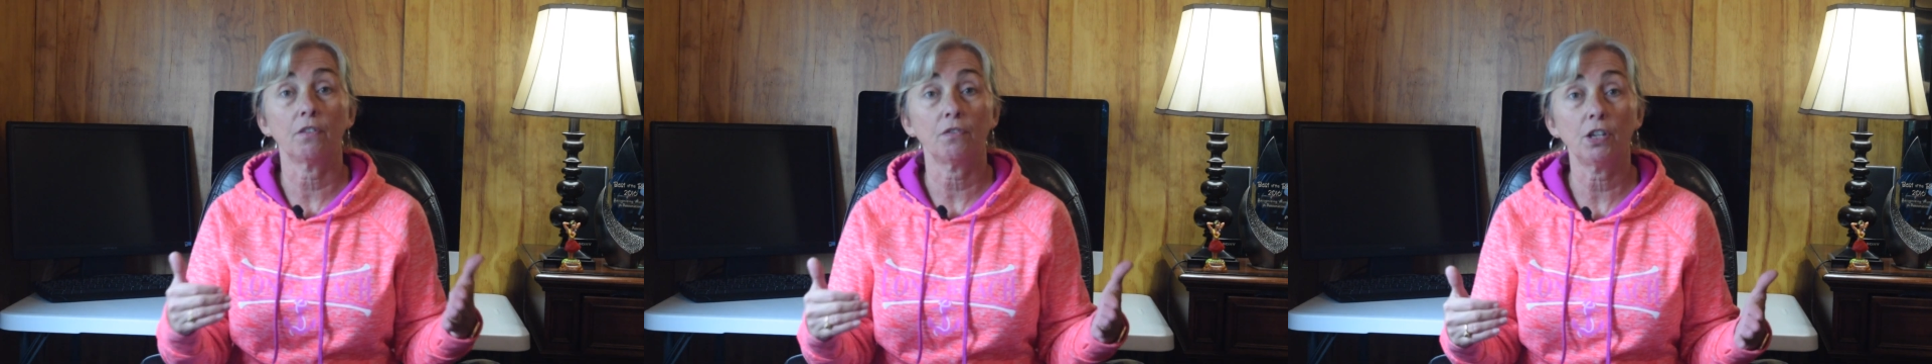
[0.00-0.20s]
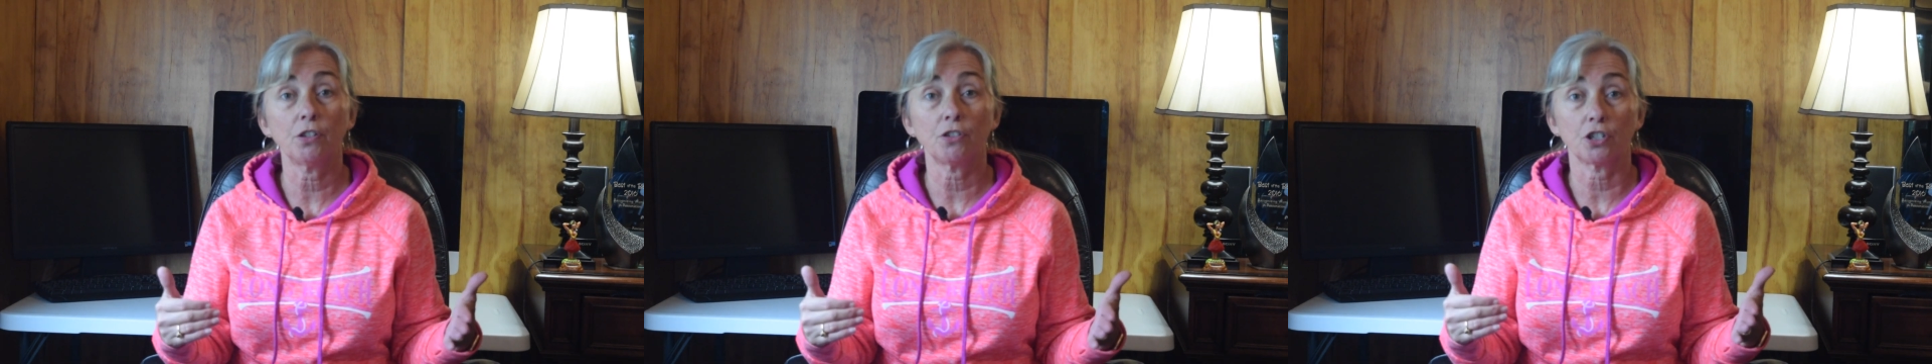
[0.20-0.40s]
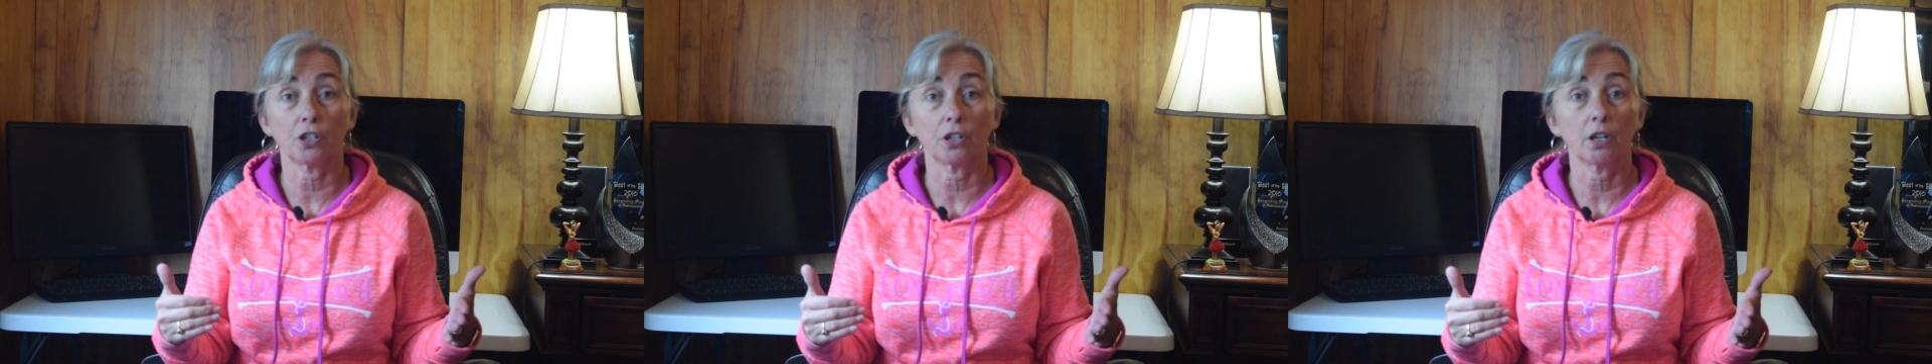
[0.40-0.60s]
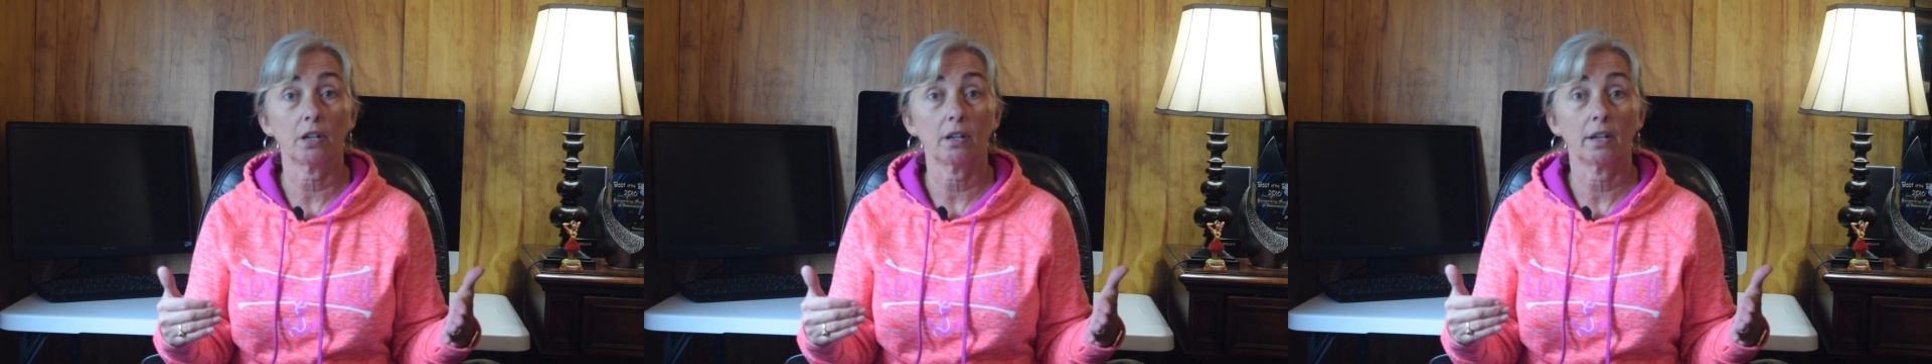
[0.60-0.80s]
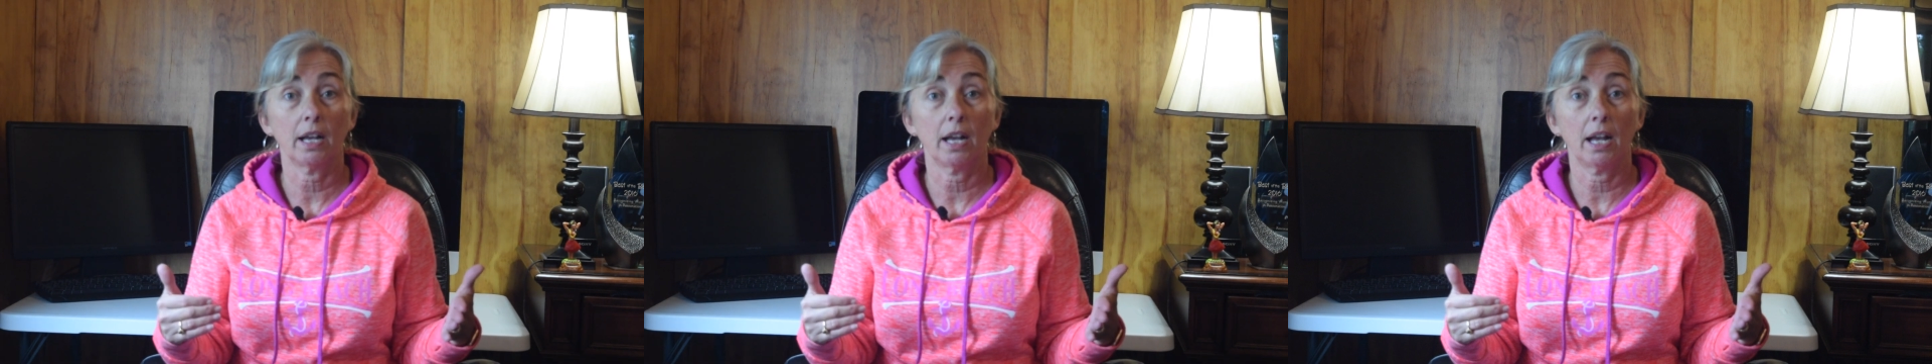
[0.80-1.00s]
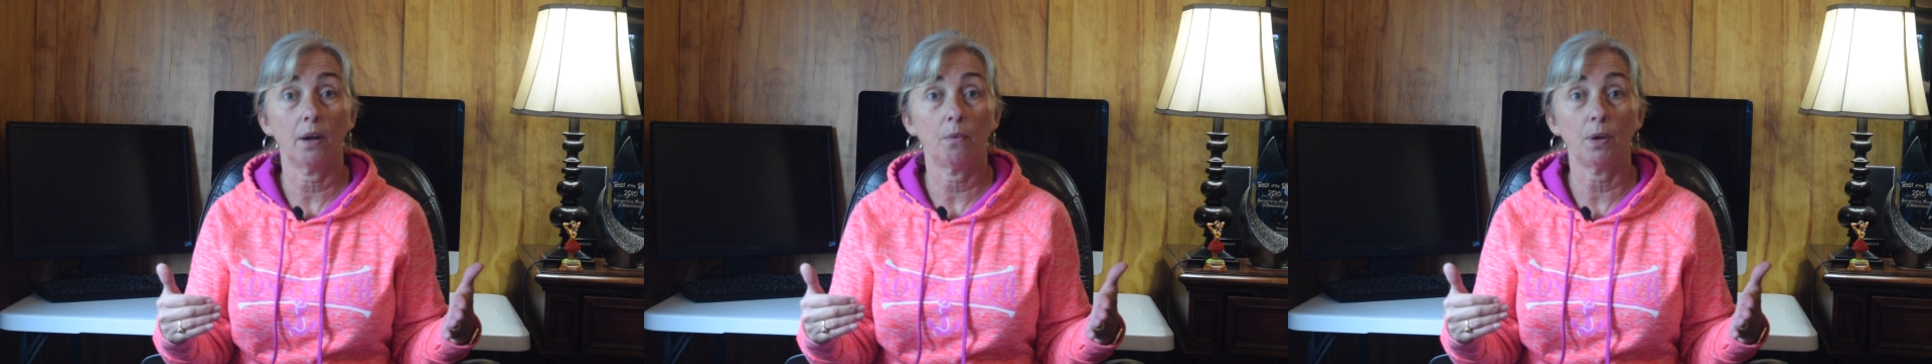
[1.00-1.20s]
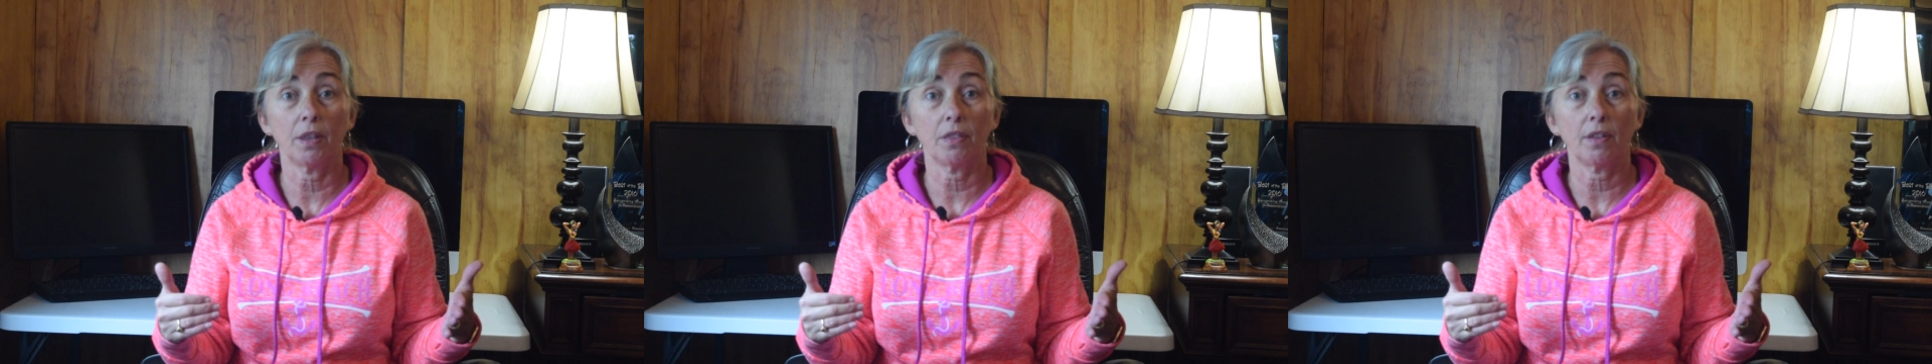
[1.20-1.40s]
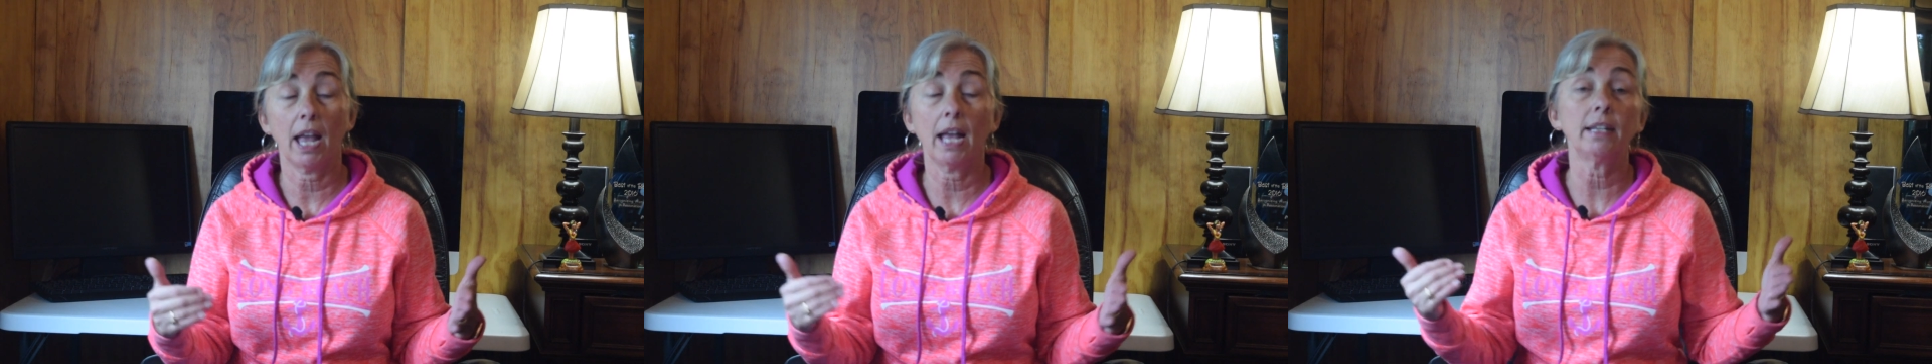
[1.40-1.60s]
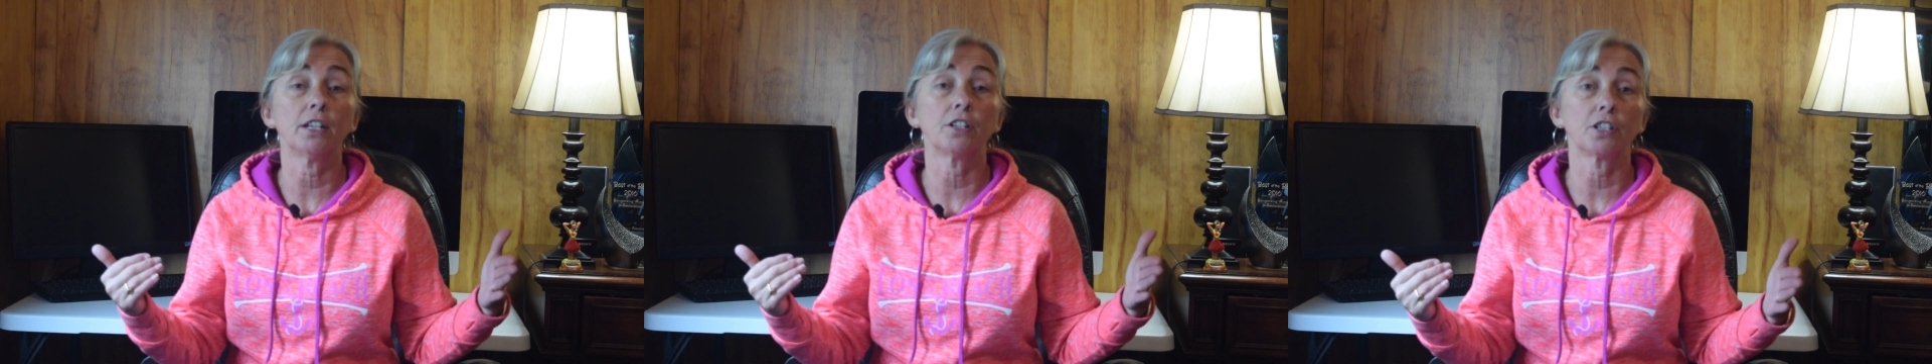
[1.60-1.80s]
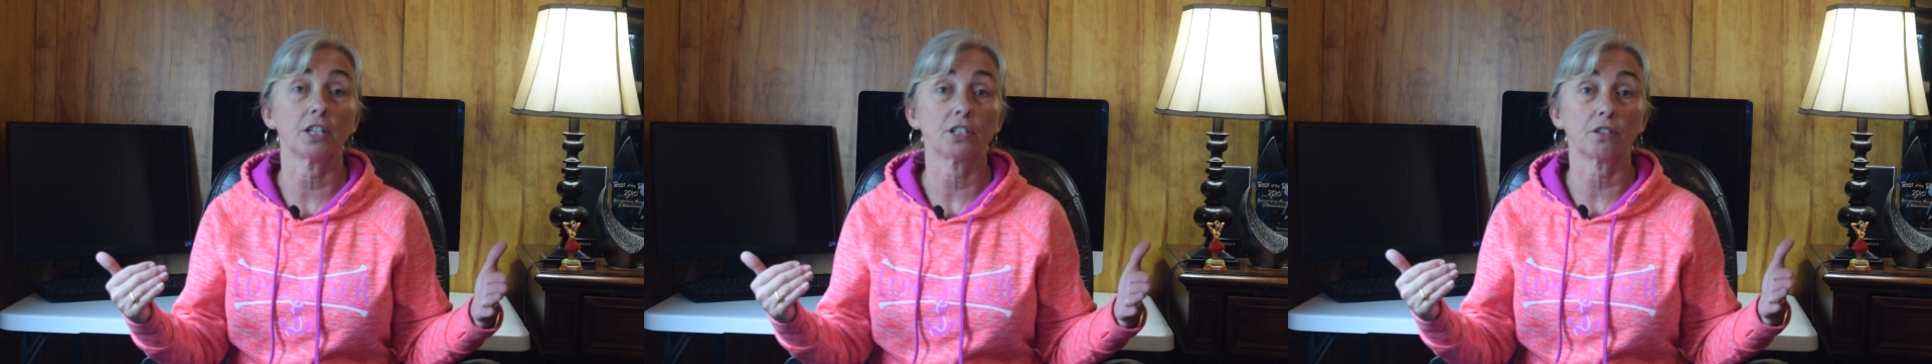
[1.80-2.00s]
future with any
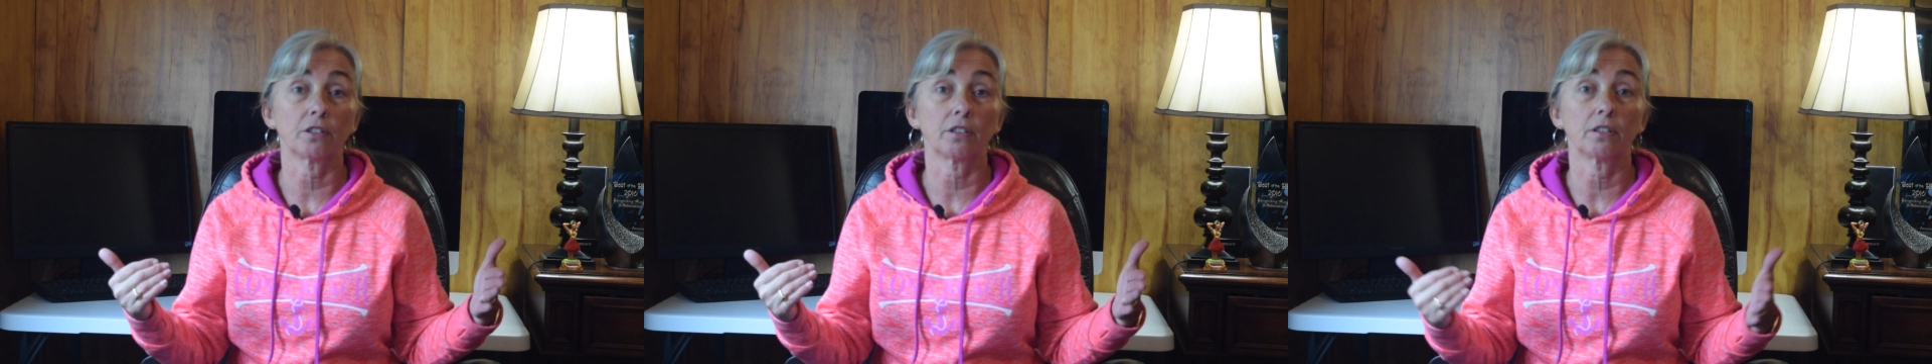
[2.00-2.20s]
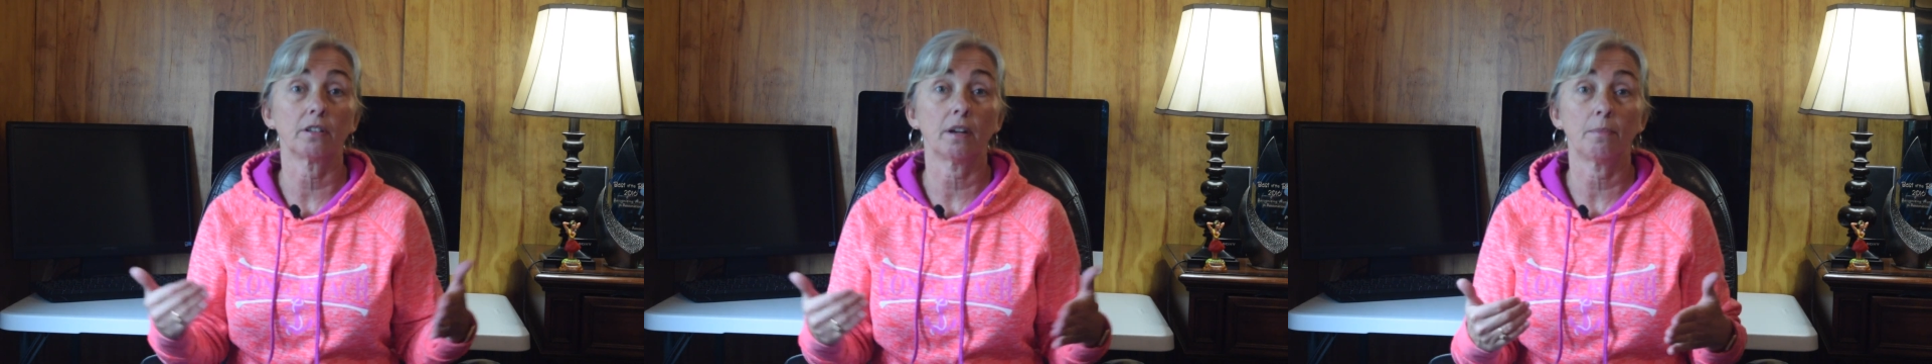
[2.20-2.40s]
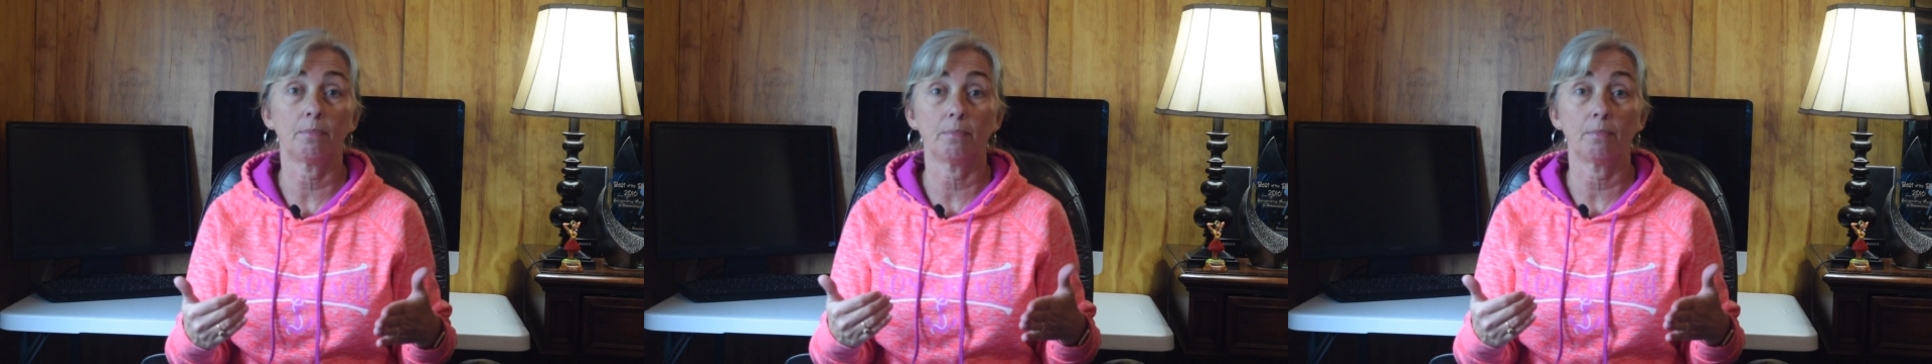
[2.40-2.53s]
adjuster,